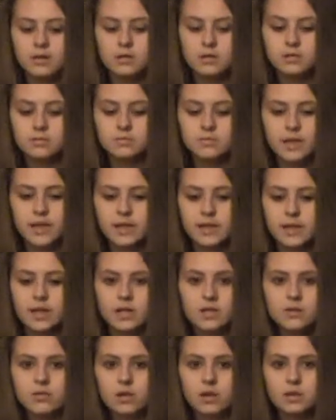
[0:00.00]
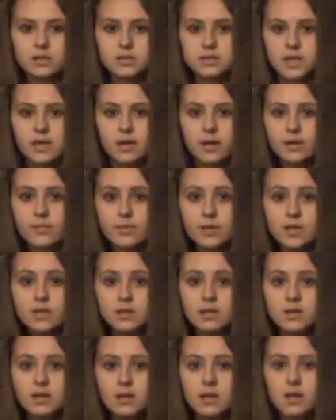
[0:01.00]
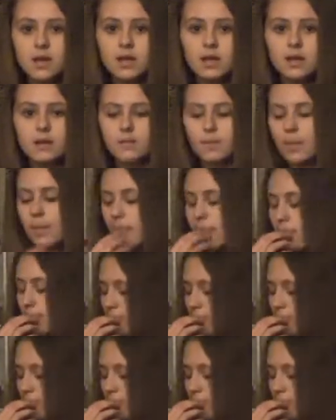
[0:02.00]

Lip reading: can you not stare at me? And